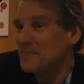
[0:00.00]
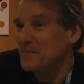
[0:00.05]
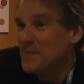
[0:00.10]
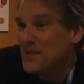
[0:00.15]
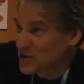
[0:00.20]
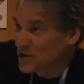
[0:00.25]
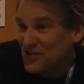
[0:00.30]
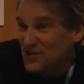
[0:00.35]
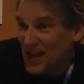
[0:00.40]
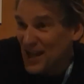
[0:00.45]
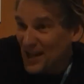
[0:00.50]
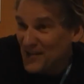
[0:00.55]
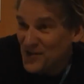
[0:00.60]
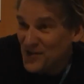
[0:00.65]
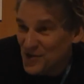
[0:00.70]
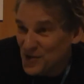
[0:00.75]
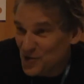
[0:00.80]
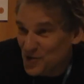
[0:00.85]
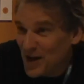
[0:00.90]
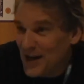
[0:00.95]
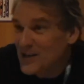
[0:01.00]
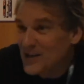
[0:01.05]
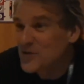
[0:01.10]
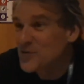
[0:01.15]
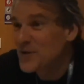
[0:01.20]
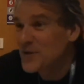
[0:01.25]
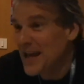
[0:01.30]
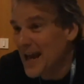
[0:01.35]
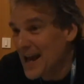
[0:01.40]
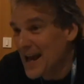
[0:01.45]
mist nets trying
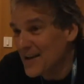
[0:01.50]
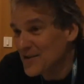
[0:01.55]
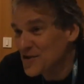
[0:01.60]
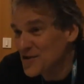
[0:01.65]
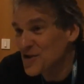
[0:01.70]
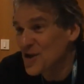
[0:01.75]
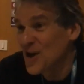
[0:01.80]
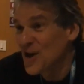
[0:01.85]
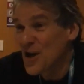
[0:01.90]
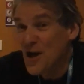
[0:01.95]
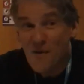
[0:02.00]
to catch